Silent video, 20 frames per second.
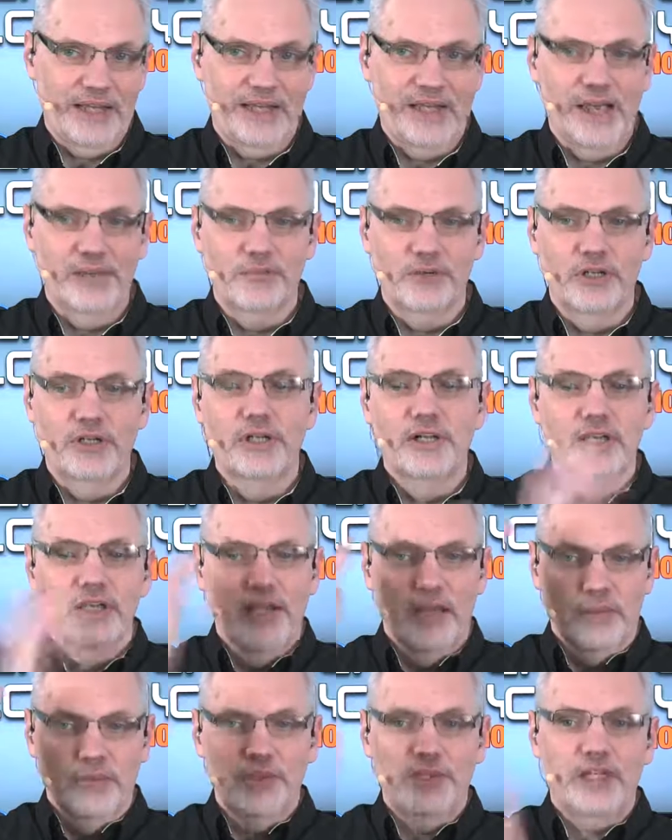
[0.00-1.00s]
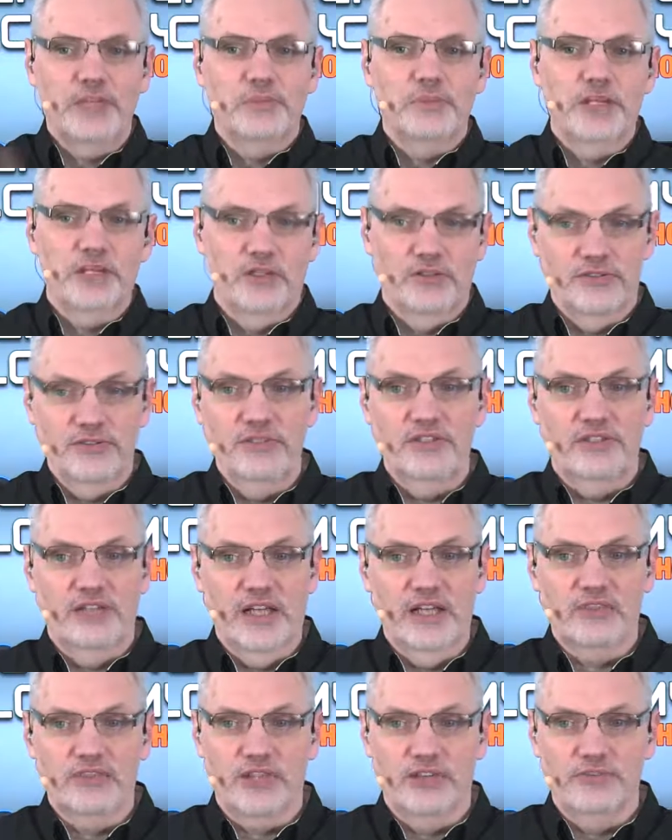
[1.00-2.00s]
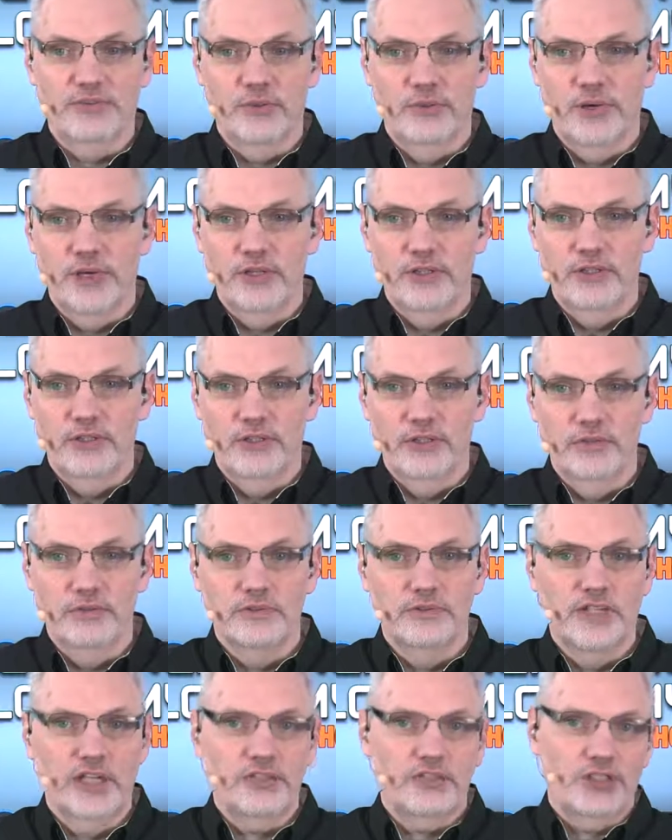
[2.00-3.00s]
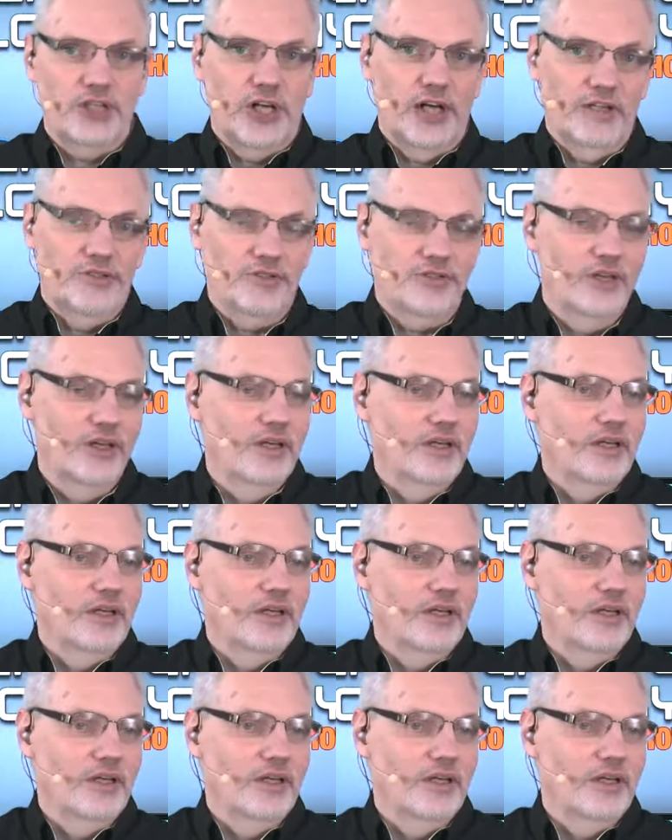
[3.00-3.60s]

camera. And we keep that over the desk if we want to do desk shots.